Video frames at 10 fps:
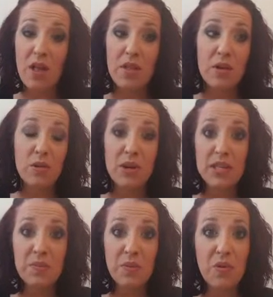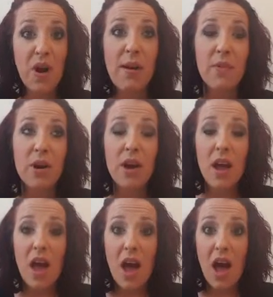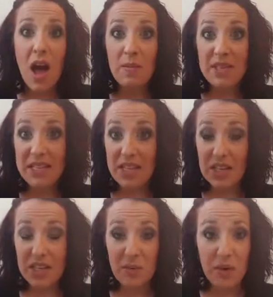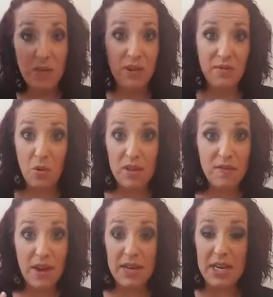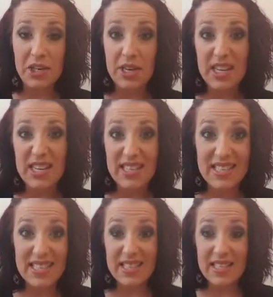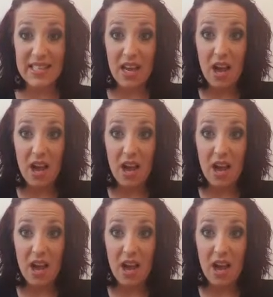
The Glorious Primer sits on, you put it before the foundation and it sits